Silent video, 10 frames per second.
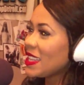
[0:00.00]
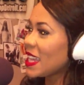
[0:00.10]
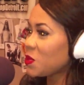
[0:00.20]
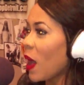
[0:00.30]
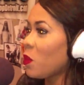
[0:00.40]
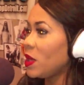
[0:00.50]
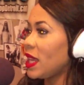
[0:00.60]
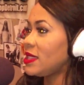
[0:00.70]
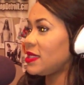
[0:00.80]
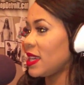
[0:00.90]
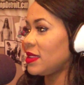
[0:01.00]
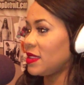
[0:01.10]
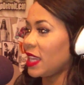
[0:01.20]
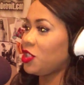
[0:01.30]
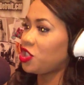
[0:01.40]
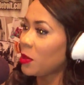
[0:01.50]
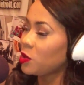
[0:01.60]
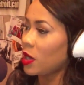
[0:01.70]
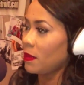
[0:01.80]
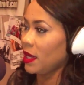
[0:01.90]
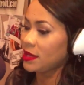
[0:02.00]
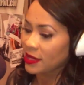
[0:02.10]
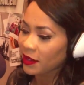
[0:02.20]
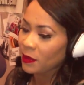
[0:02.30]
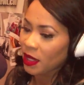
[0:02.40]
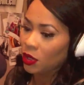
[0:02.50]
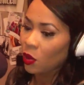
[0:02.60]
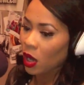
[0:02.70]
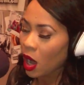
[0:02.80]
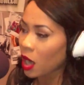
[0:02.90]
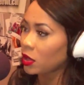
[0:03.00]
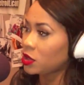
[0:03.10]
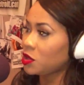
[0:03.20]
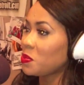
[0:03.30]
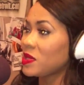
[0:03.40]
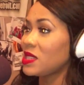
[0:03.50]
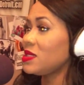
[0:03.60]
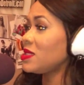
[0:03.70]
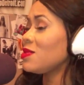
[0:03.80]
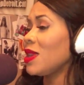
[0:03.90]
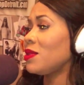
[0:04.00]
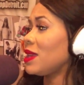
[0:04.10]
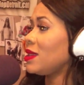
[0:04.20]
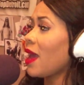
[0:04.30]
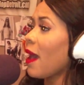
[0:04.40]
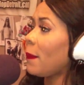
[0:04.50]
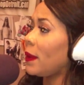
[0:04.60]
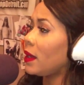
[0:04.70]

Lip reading: That's why when they said that they jumped on me, instead of me going hard on strippers, I just say, no, that didn't happen.